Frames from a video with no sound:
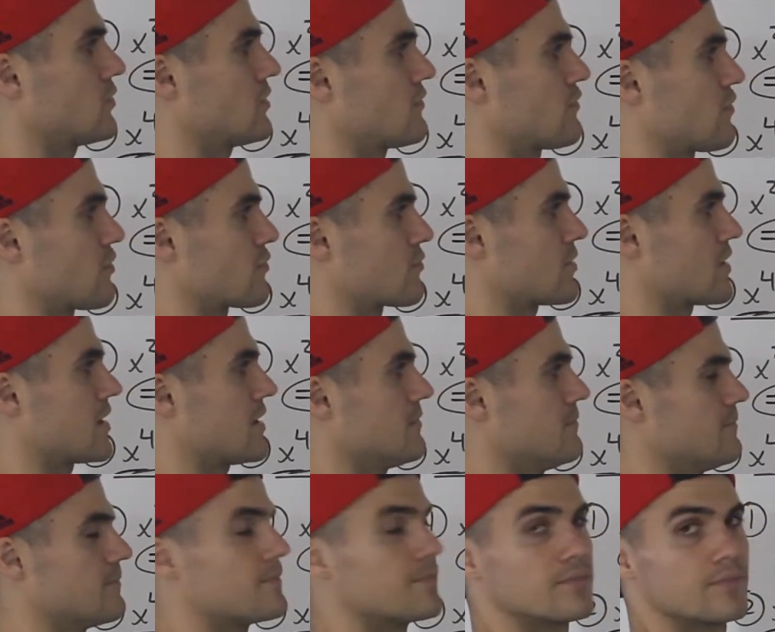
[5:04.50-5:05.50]
root of 3
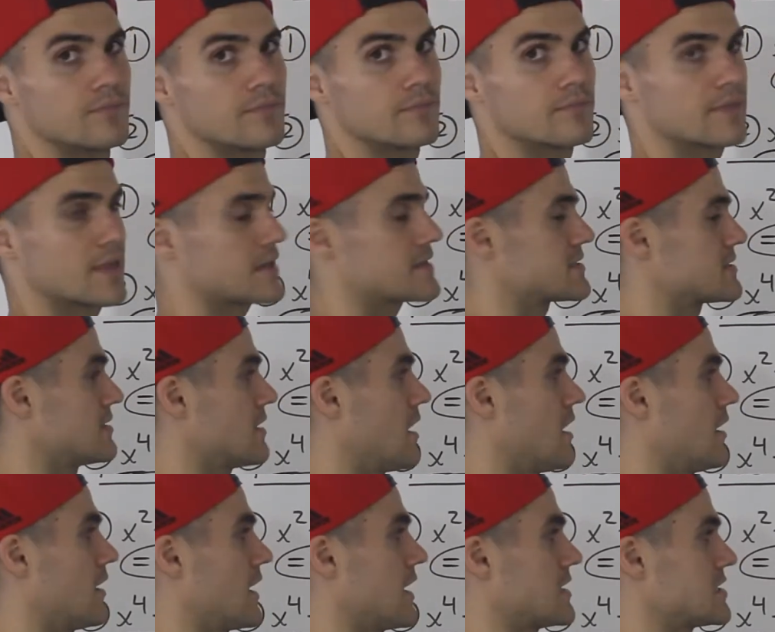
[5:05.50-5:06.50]
that's
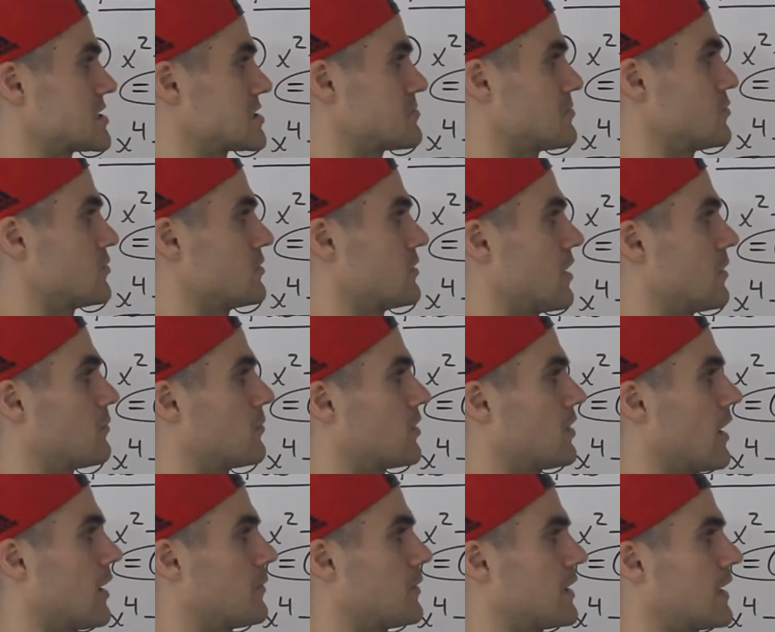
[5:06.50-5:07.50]
not a smooth
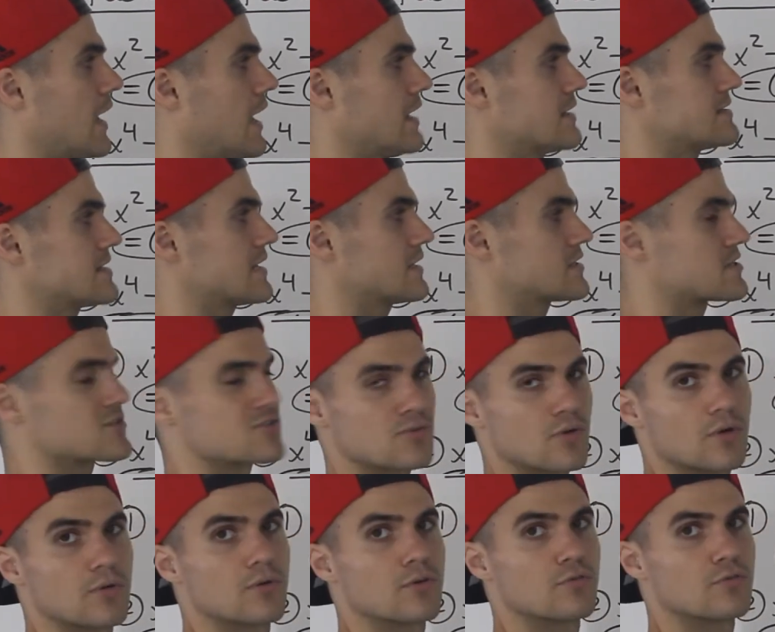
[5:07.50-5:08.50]
number. And we can not take the
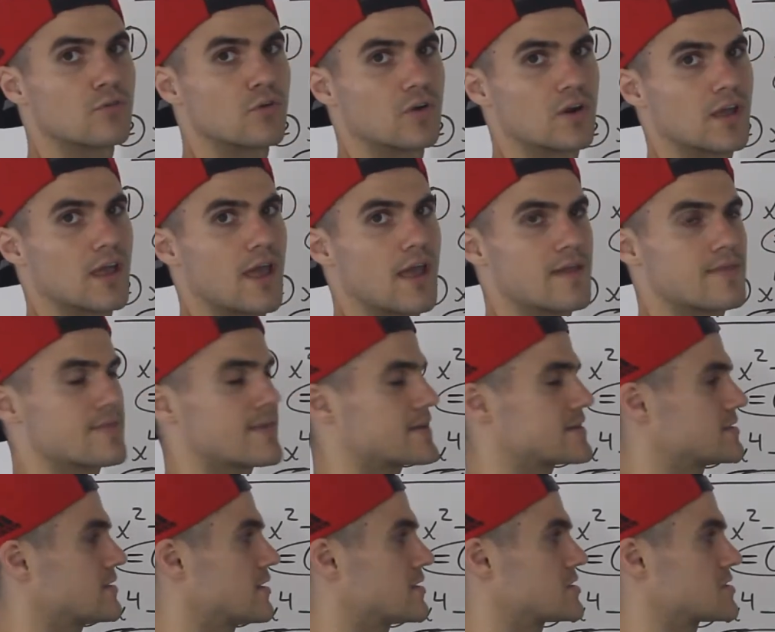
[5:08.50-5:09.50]
square root of 48.
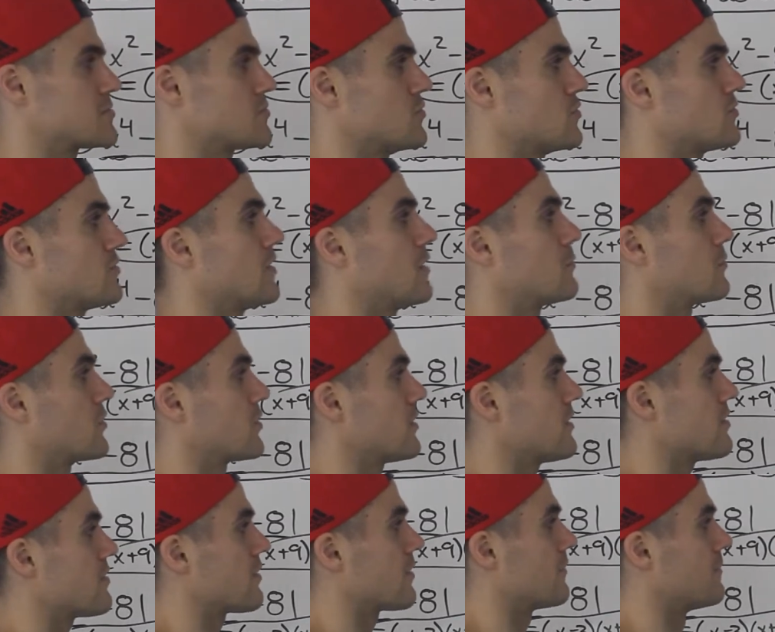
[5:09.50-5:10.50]
That's not a smooth number
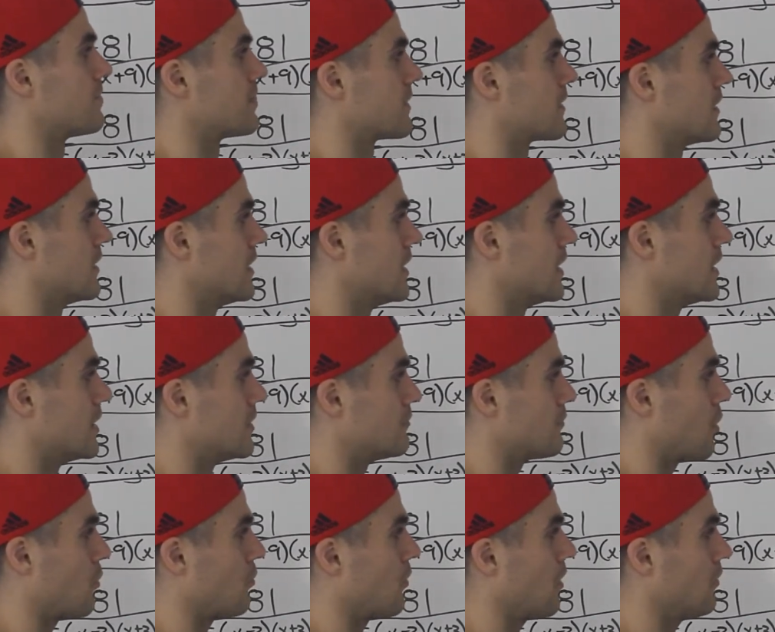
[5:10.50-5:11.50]
either.
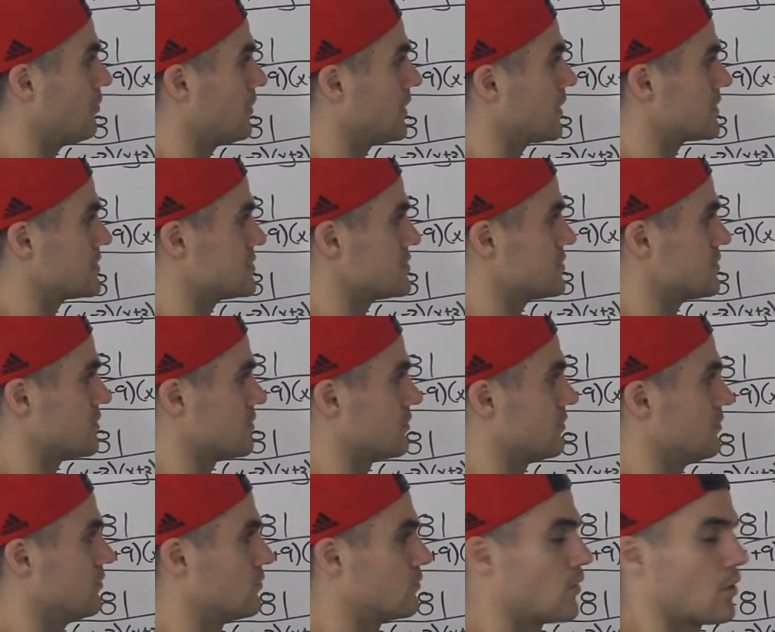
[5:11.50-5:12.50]
But what we can
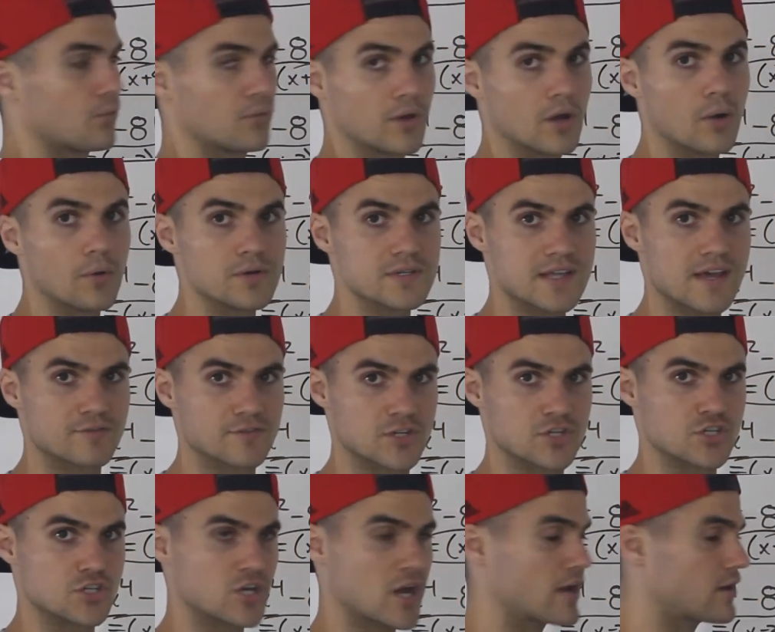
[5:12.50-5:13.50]
do, what we always have to
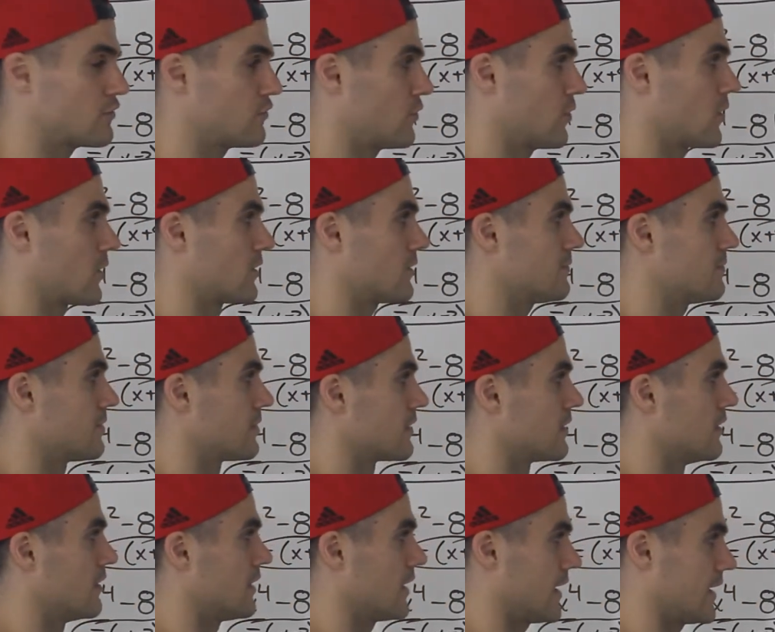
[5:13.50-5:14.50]
check for
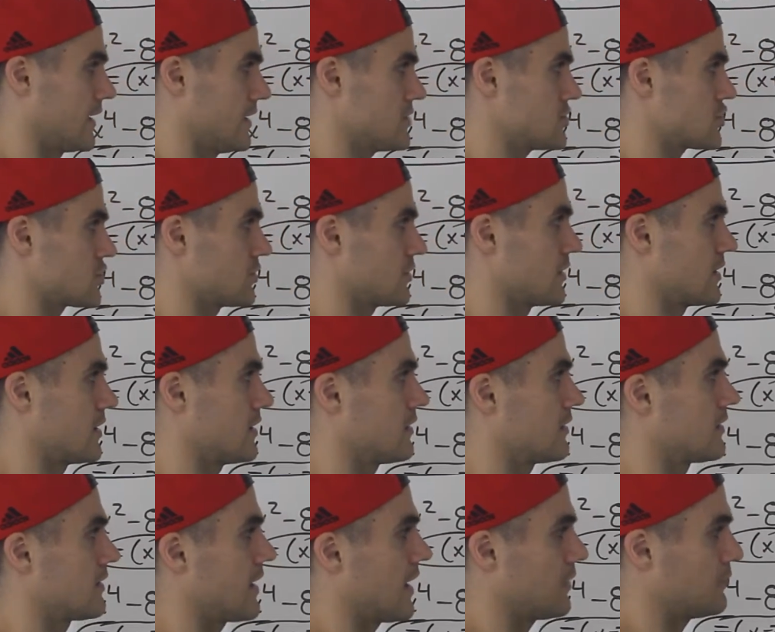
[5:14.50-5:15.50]

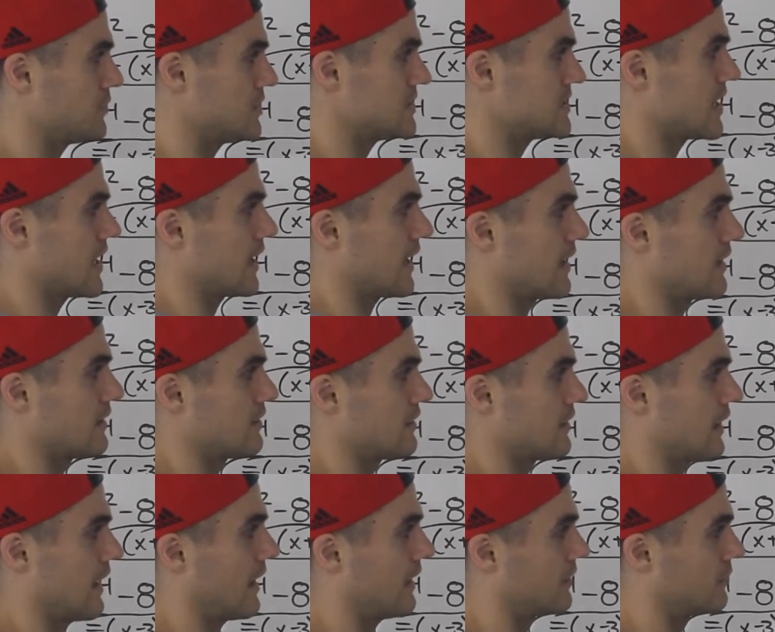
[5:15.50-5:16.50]
initially, can we take
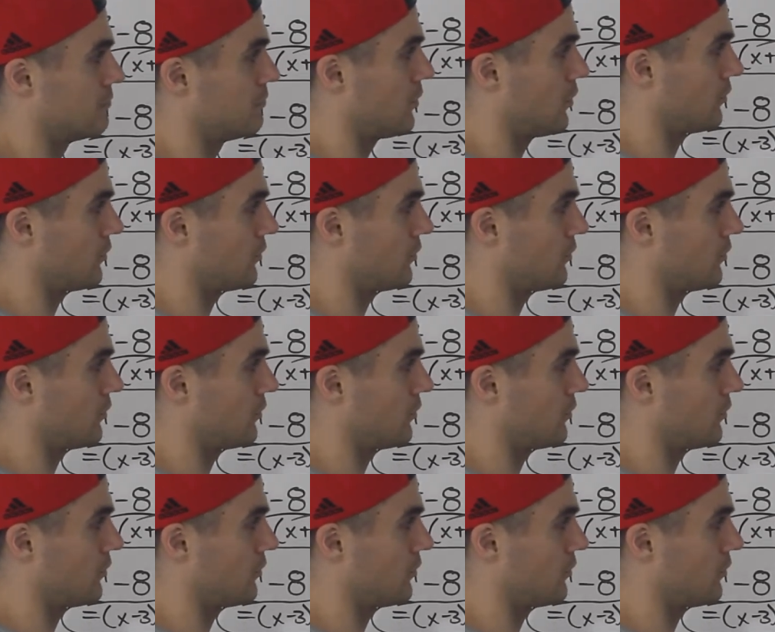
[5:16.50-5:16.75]
anything out of